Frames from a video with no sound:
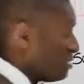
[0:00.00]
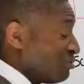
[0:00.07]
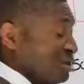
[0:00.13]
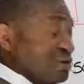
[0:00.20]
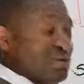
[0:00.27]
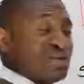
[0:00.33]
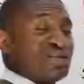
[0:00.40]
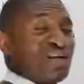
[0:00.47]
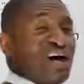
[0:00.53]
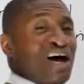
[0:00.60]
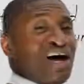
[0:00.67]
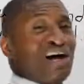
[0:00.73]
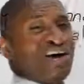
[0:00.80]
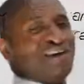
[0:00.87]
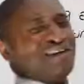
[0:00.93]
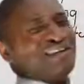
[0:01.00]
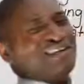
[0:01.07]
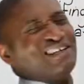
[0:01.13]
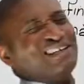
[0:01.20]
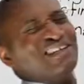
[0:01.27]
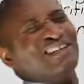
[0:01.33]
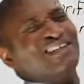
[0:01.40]
When you're tired,
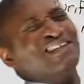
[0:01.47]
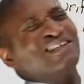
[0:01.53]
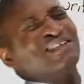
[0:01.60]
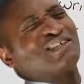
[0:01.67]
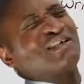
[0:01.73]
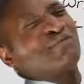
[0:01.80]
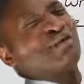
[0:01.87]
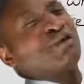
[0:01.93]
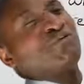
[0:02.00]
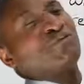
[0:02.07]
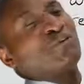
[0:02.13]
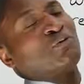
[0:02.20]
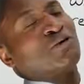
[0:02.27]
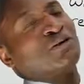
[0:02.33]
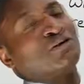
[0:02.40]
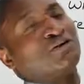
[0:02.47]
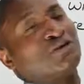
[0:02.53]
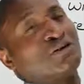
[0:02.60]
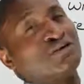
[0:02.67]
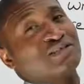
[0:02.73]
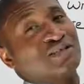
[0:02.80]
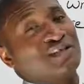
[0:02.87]
you're coming home from work, you
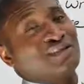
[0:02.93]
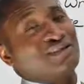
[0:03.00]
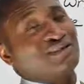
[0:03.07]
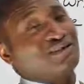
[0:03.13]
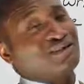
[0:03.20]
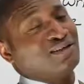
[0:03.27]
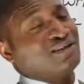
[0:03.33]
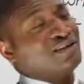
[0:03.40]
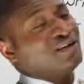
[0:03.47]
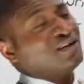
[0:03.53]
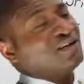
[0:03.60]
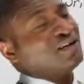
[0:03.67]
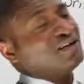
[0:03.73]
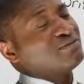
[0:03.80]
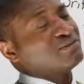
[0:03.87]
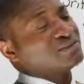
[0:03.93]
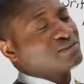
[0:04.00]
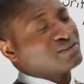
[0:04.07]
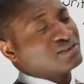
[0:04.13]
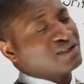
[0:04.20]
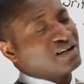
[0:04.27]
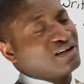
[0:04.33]
can't say, oh, I'm
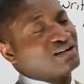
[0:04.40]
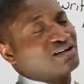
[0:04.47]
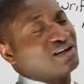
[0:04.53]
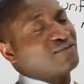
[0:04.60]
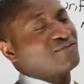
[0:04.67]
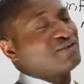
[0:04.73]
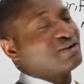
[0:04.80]
so tired. I'm